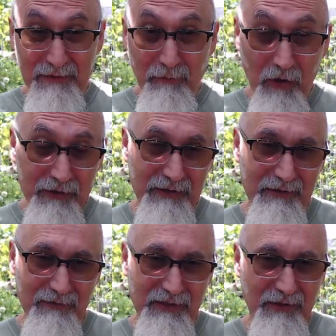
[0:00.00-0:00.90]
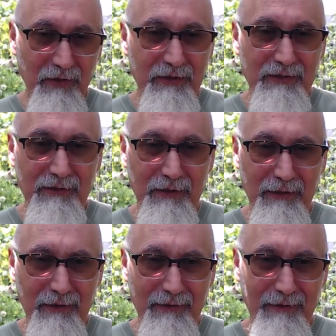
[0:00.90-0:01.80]
boxes of cigars in there,
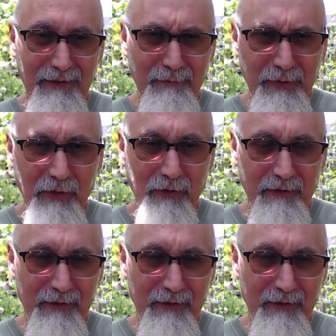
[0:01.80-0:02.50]
uh, bigger,